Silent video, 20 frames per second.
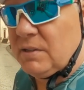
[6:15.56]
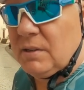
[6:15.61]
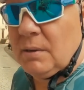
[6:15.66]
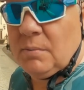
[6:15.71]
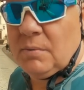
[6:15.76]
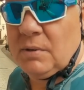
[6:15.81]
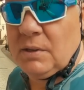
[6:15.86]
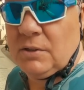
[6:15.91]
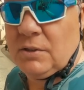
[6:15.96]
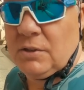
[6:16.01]

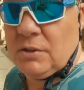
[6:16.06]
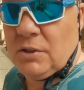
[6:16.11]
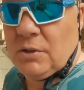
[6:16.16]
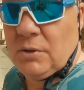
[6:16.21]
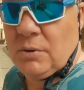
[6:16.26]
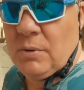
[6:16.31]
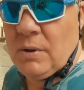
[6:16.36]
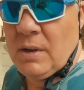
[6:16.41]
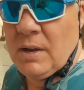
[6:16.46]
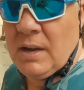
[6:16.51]
something to
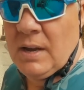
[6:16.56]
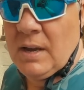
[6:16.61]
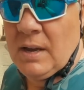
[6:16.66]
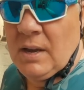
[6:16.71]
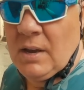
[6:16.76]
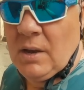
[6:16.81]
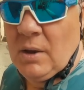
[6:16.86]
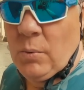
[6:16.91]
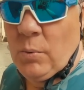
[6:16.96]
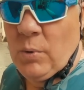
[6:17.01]
do
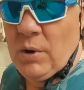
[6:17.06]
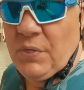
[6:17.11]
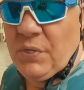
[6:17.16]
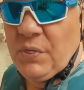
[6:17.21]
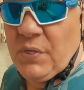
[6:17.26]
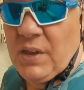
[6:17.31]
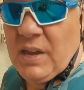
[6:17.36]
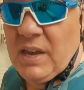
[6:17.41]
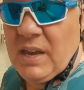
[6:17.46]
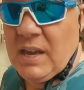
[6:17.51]

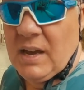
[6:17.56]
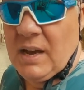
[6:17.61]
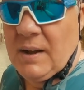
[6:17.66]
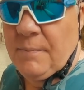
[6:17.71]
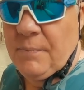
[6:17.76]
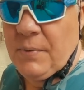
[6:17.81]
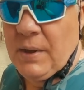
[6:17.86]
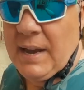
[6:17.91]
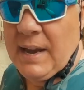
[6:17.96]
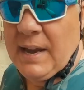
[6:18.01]
with the
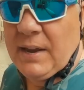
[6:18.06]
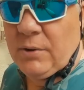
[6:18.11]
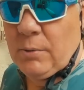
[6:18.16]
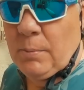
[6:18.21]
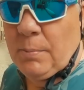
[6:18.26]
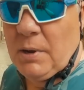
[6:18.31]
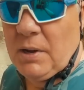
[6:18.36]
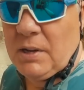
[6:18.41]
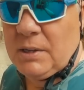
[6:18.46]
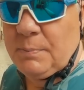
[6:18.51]
uh, the
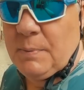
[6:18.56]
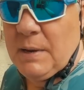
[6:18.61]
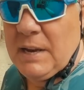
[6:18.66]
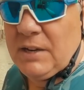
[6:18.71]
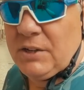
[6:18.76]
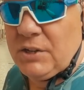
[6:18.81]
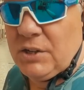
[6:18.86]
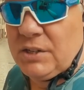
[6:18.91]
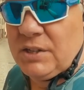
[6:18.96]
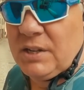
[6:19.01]
handlebars
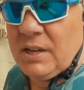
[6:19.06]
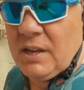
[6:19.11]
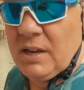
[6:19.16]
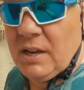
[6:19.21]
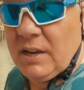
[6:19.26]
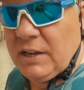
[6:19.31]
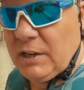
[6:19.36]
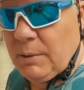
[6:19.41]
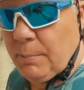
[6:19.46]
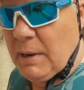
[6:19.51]
being just
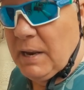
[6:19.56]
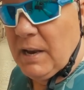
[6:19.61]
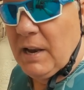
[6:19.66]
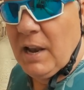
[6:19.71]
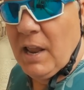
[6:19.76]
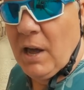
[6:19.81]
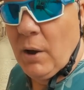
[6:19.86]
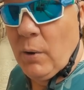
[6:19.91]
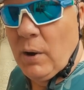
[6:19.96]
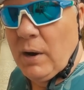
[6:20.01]
a little bit
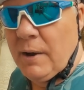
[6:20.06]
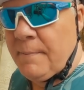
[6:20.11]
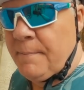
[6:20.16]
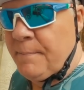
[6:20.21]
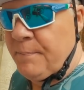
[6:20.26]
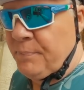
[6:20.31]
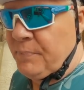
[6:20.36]
lower